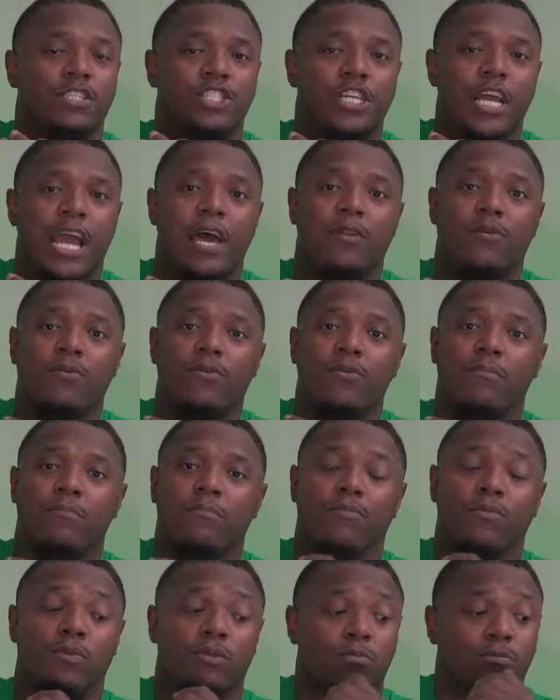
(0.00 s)
channel,
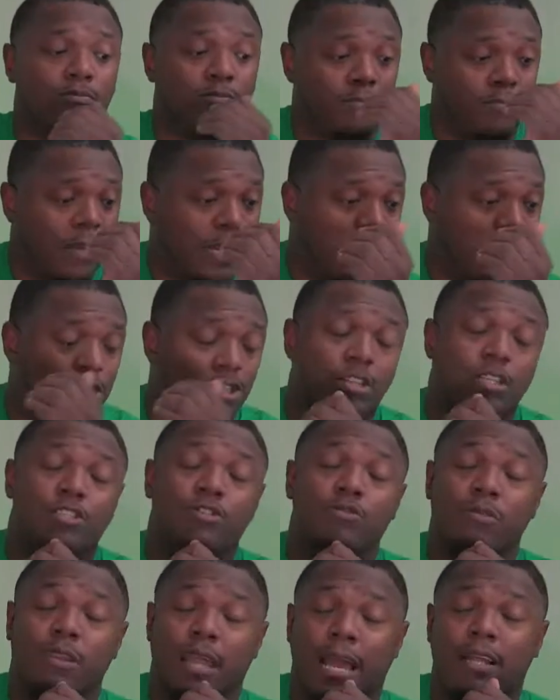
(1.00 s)
or make sure that you
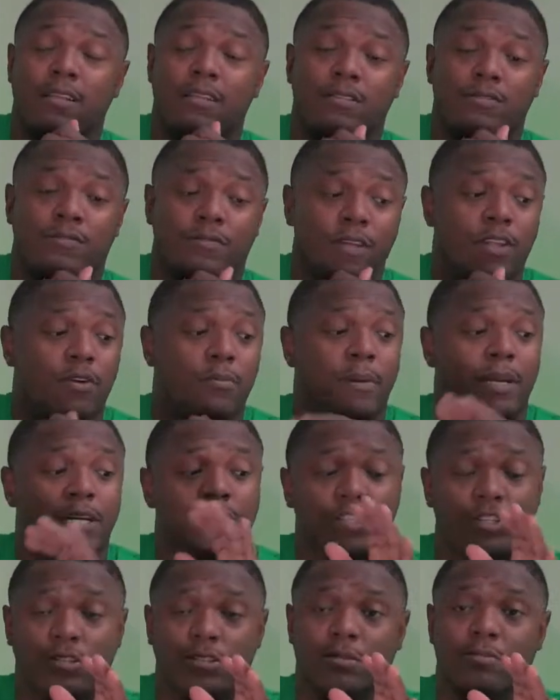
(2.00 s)
like this video.
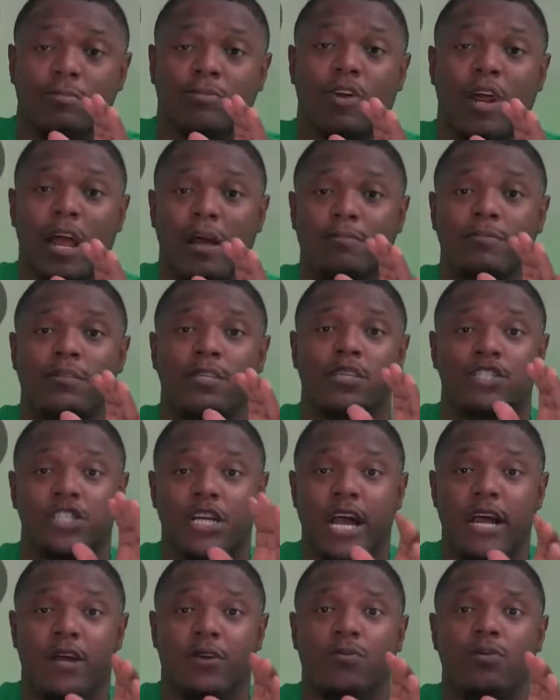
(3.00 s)
Make sure you subscribe to the
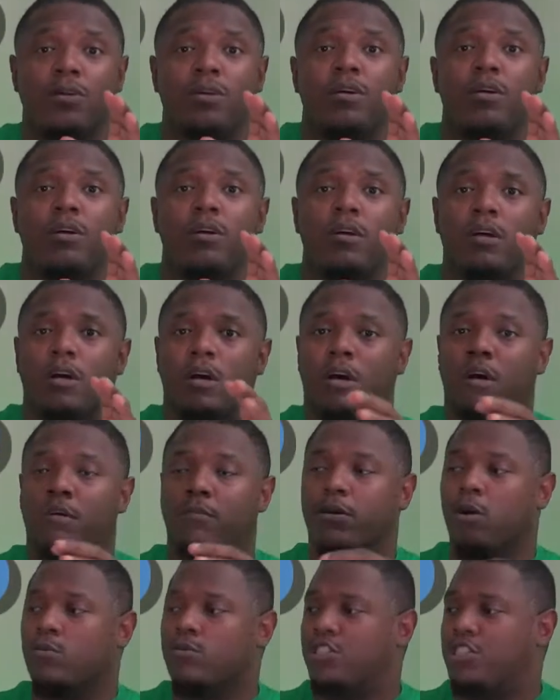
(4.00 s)
channel.
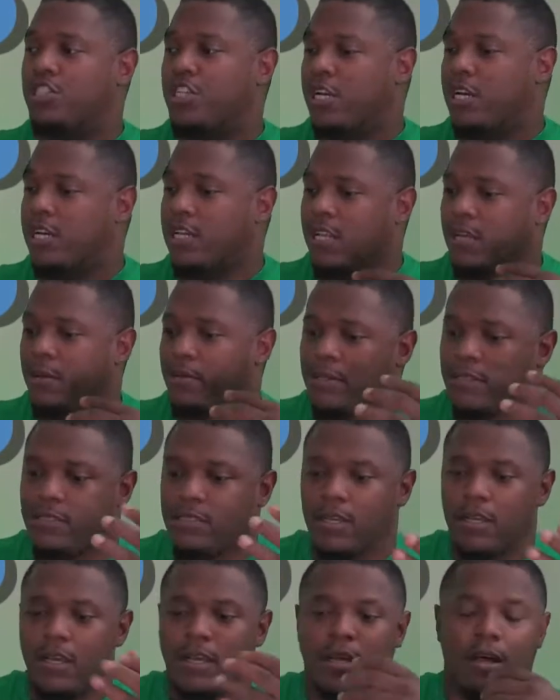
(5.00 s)
Coach Gene
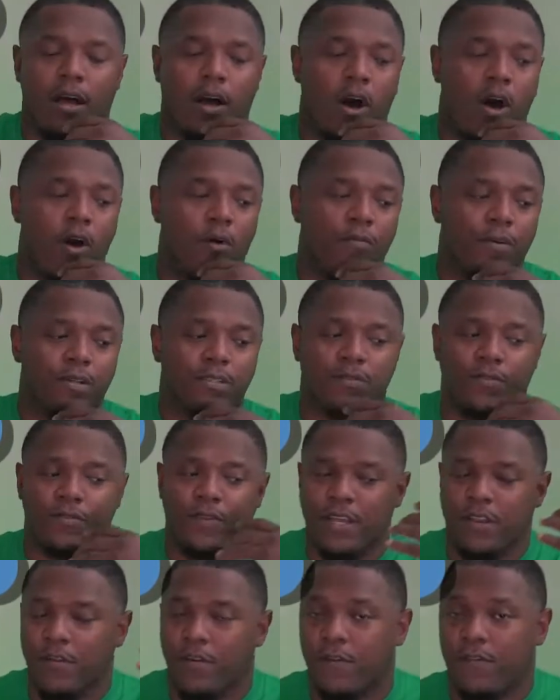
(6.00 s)
Clemens, Offensive
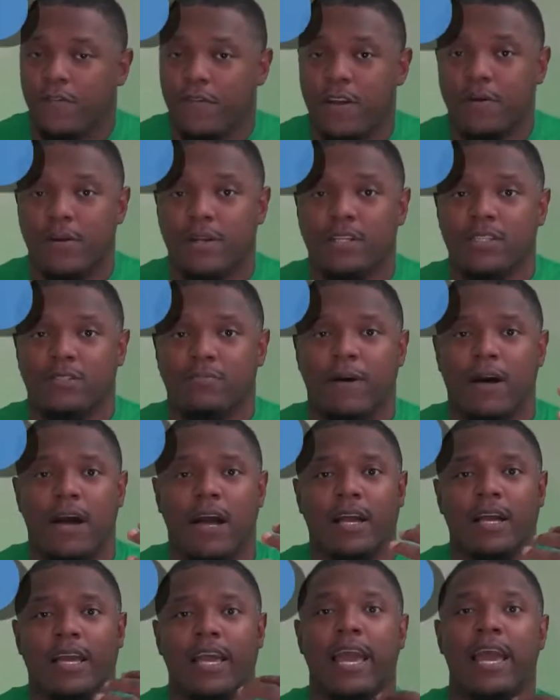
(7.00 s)
Interference
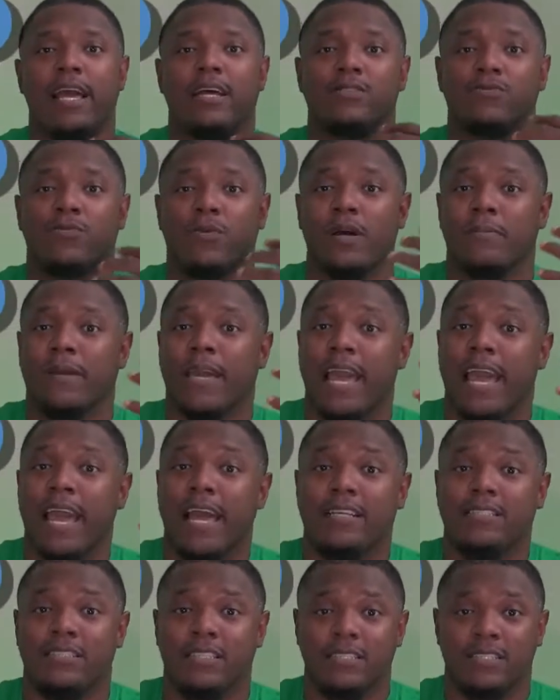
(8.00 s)
Podcast
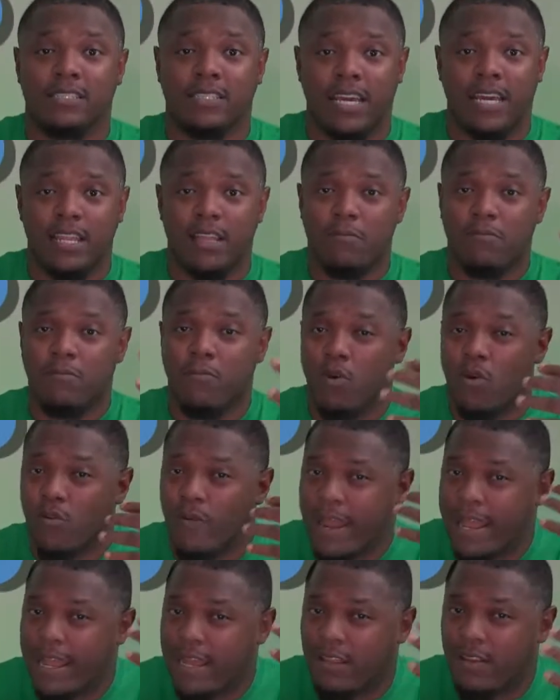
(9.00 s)
webcast is getting more
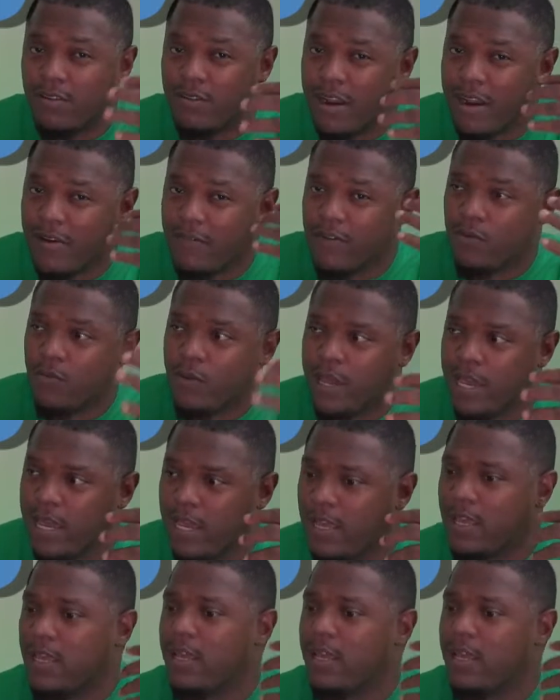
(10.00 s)
regular every week.